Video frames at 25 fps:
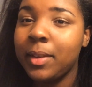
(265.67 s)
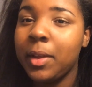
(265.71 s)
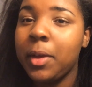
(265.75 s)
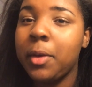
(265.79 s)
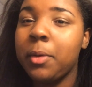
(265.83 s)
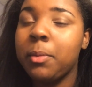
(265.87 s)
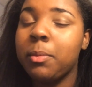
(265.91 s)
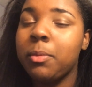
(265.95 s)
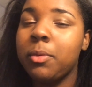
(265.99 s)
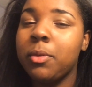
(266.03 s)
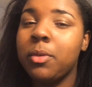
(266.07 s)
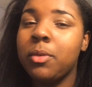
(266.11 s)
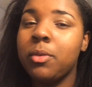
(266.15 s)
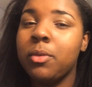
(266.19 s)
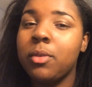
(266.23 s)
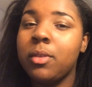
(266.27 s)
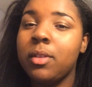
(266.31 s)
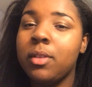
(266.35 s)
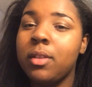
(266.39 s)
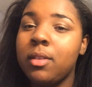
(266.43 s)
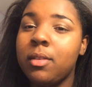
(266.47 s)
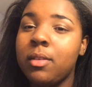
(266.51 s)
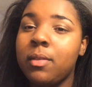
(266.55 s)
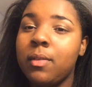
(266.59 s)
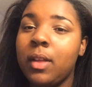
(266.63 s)
I hope you
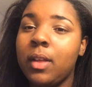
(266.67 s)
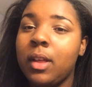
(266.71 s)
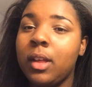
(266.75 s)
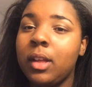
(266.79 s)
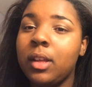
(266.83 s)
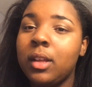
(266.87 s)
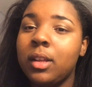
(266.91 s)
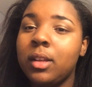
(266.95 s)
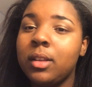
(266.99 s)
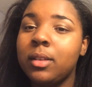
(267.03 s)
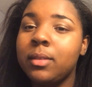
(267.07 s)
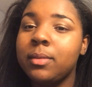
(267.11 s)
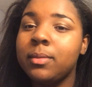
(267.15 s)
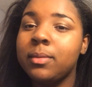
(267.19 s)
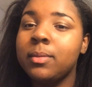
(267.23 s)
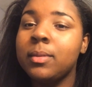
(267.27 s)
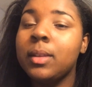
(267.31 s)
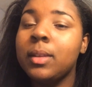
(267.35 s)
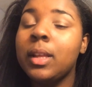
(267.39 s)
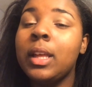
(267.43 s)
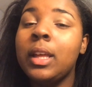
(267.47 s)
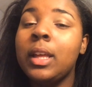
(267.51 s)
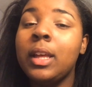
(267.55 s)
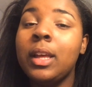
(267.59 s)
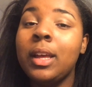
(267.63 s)
enjoyed this vlog,
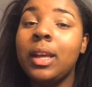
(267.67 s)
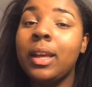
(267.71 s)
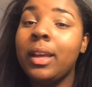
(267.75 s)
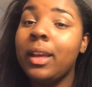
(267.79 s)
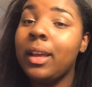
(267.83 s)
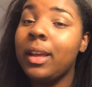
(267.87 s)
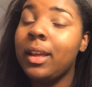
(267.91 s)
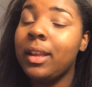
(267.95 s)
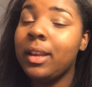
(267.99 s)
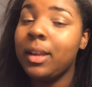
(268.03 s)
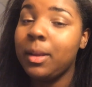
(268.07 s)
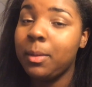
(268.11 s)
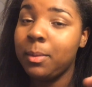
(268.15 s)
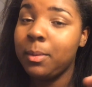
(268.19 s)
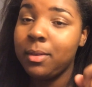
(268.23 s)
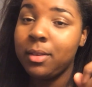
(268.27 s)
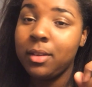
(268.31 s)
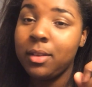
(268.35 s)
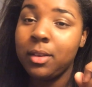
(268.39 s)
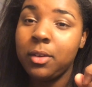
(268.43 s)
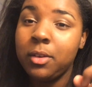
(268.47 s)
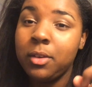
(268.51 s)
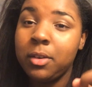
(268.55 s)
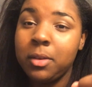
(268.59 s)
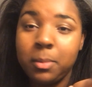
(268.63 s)
and I will
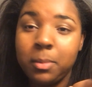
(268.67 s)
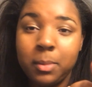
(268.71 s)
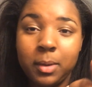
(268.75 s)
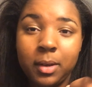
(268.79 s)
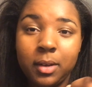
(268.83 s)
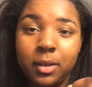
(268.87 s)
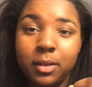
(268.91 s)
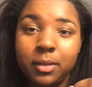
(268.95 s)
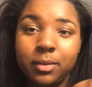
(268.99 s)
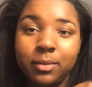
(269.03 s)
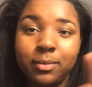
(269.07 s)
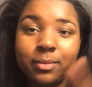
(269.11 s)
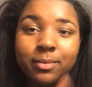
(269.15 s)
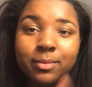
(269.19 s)
see you tomorrow.